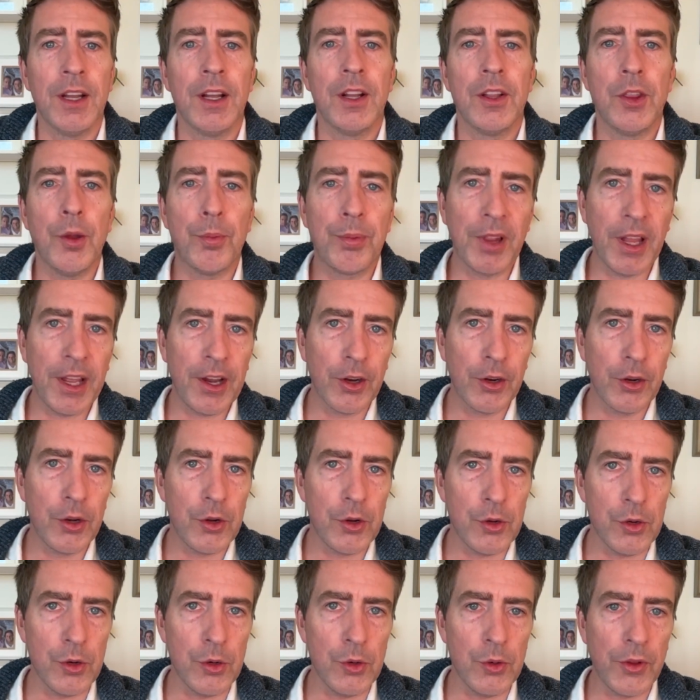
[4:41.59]
the player
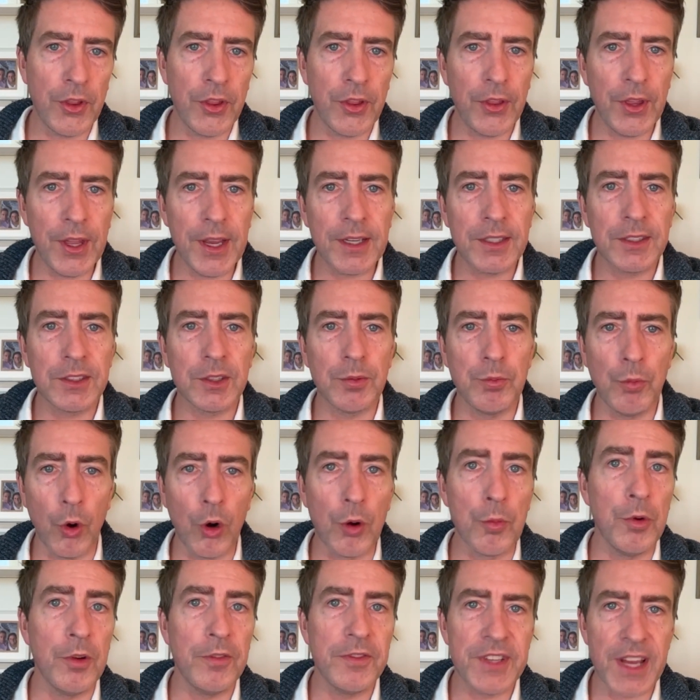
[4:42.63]
who thinks more
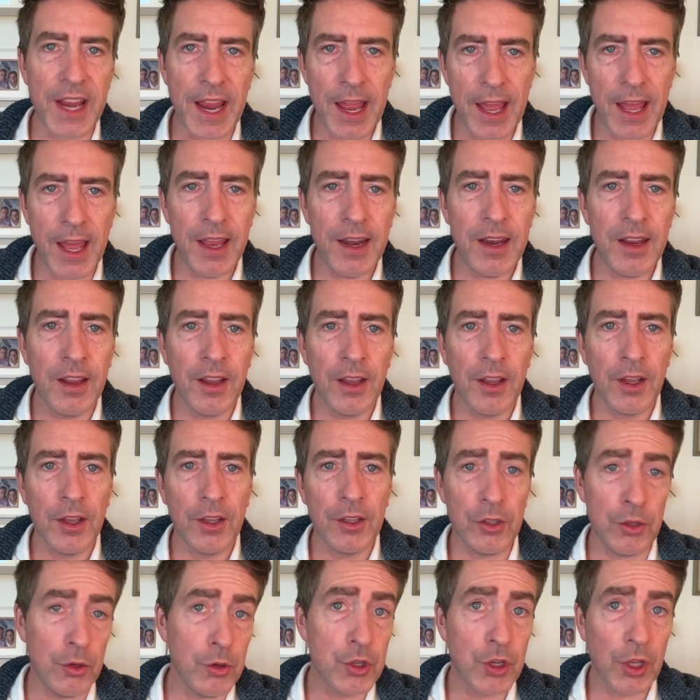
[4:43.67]
moves ahead
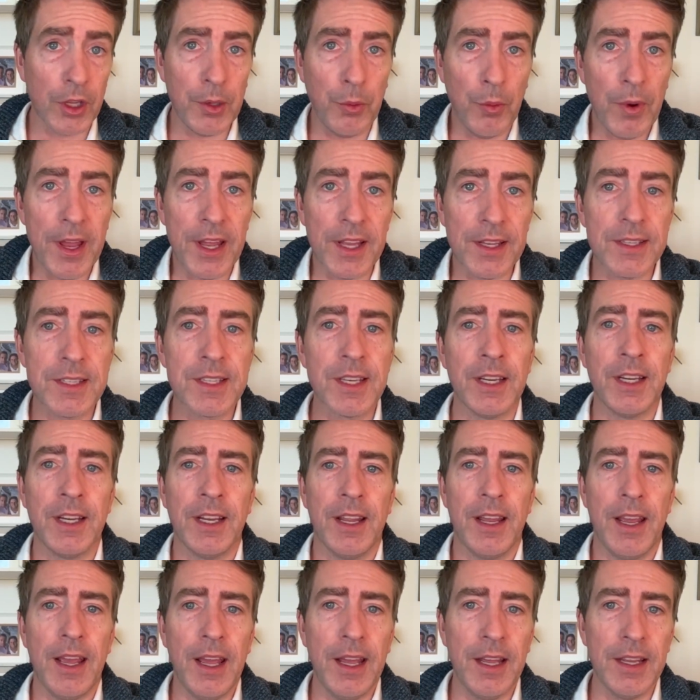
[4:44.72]
usually wins,
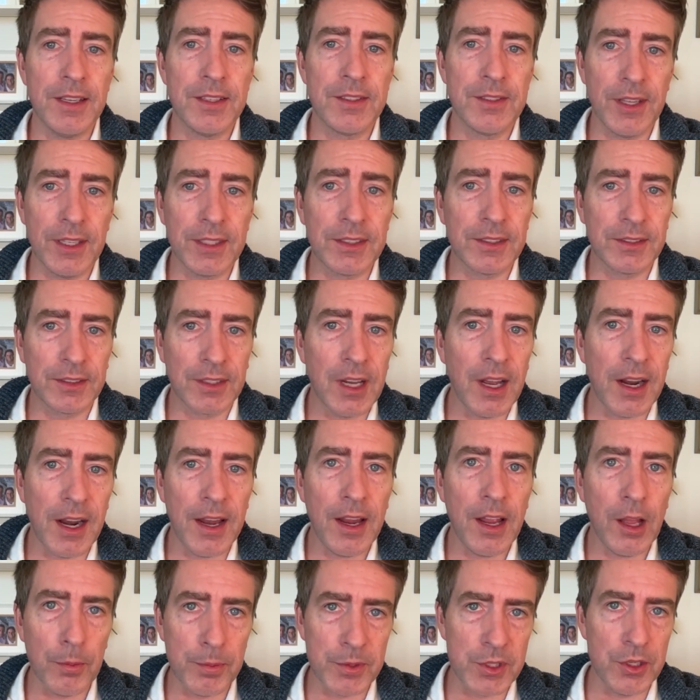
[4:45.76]
and this kind of
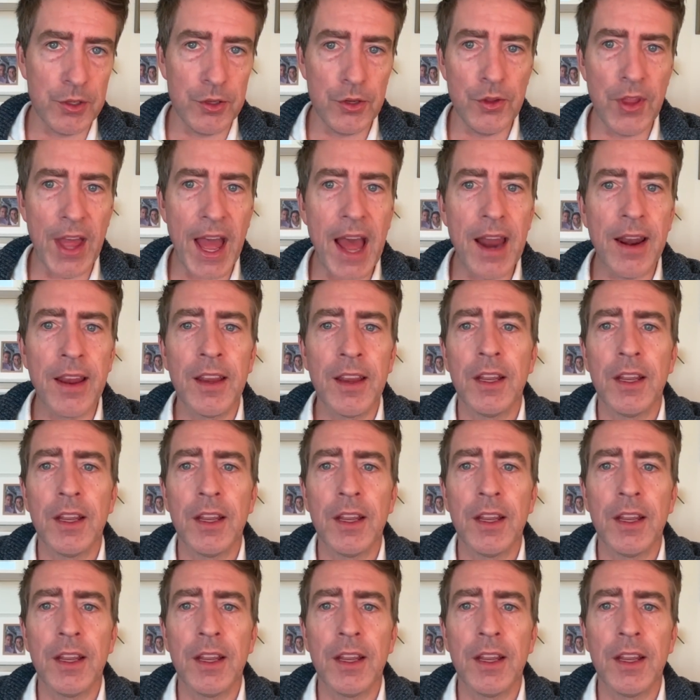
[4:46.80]
helps you do that.